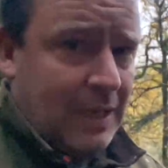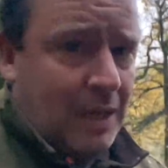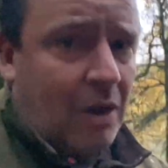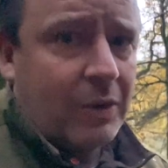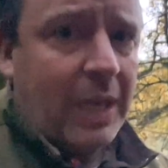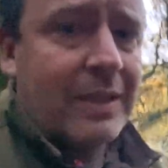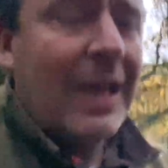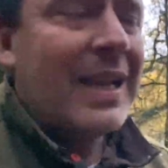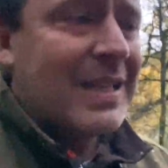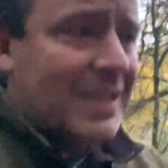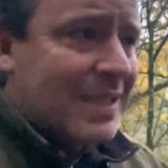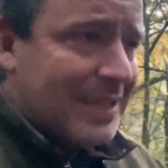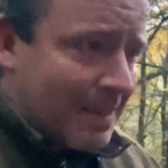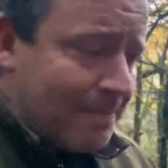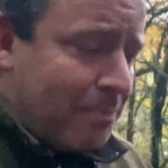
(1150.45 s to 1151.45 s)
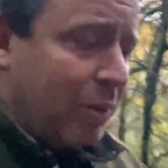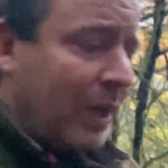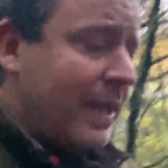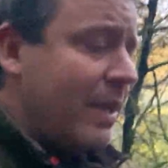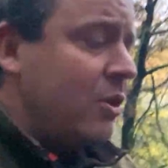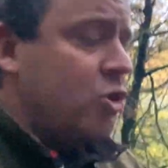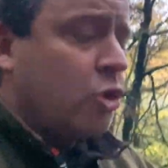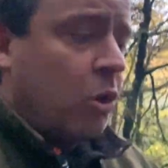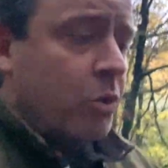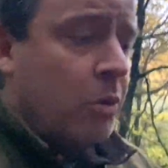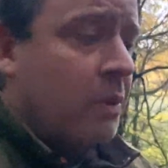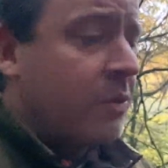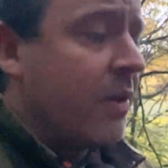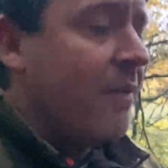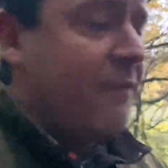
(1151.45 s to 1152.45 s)
Okay, that is simply
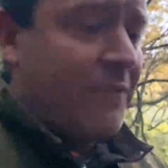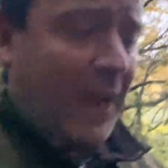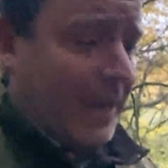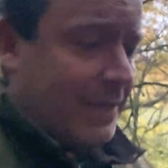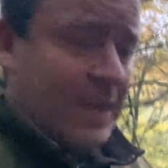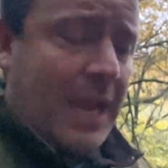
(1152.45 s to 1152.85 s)
truth fact.